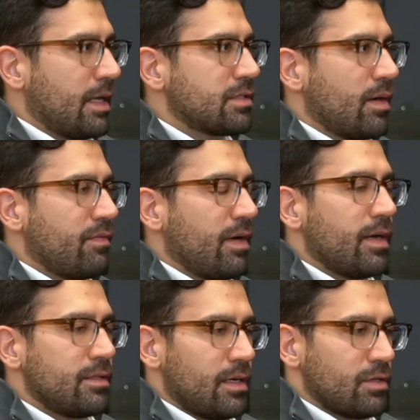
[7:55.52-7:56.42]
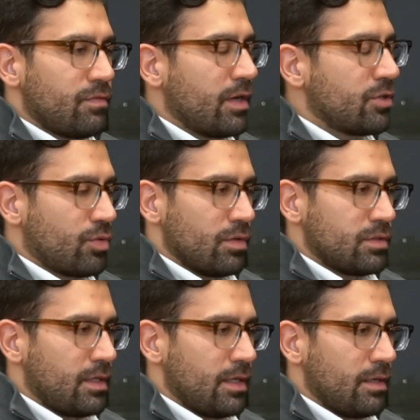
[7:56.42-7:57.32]
That's how I did a very short
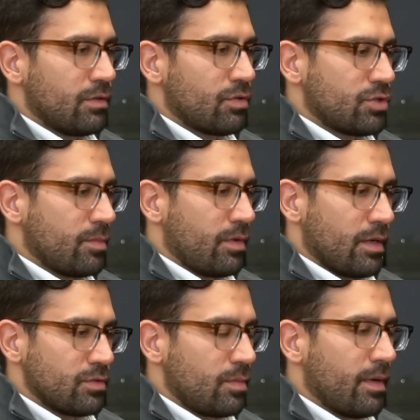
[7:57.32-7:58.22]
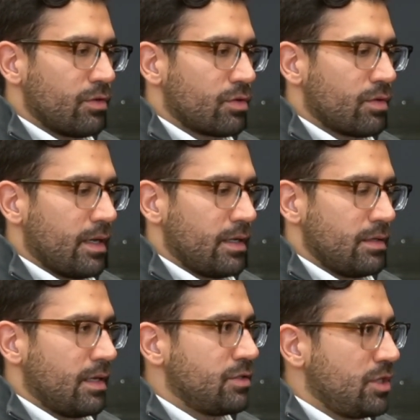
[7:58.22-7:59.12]
stint internship when I was doing my undergrad
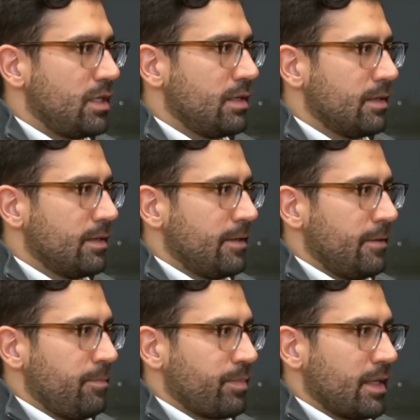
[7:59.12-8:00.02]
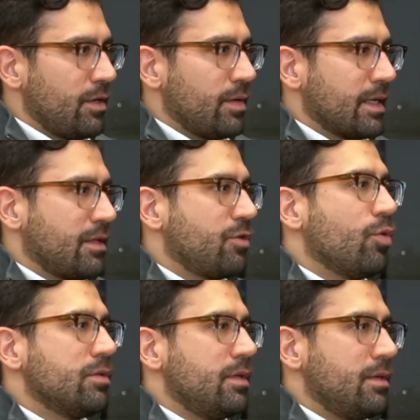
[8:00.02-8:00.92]
at GE, in like the
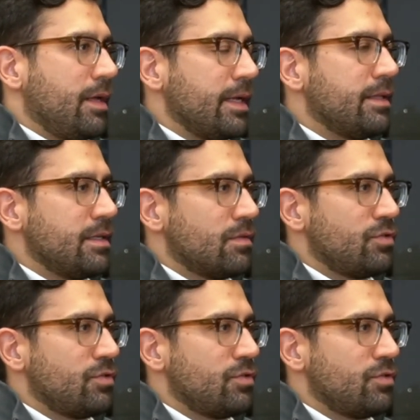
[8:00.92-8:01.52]
golden heydays of